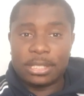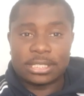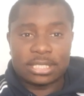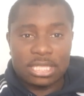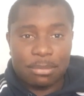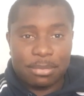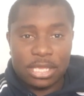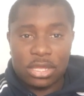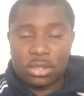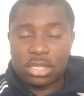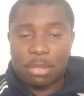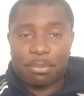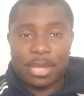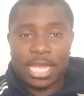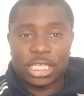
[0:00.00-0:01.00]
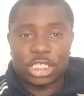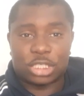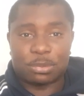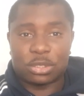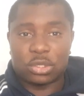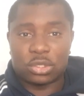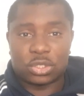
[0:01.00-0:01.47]
He's going to be on the
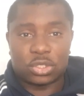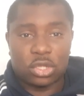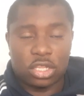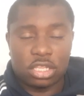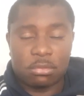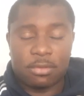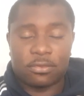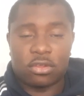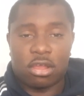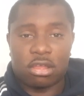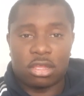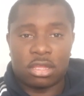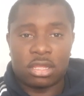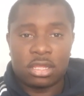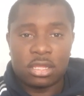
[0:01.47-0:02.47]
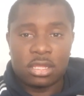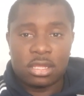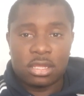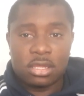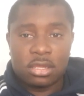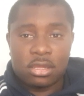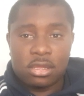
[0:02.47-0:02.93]
bench because Tottenham have got a
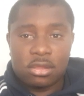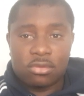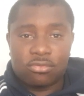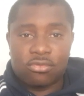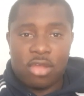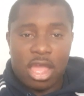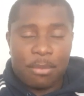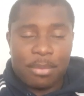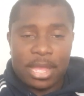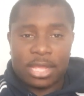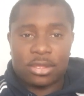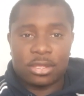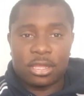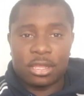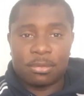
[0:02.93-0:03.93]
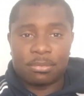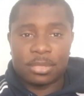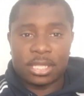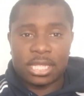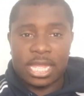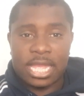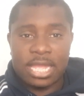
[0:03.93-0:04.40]
right back
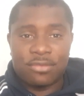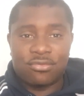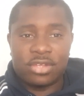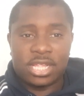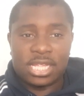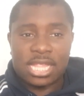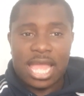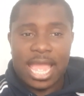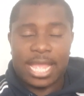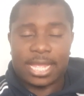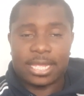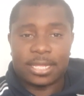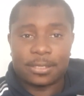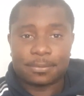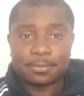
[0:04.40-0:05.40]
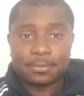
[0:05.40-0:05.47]
that they really like.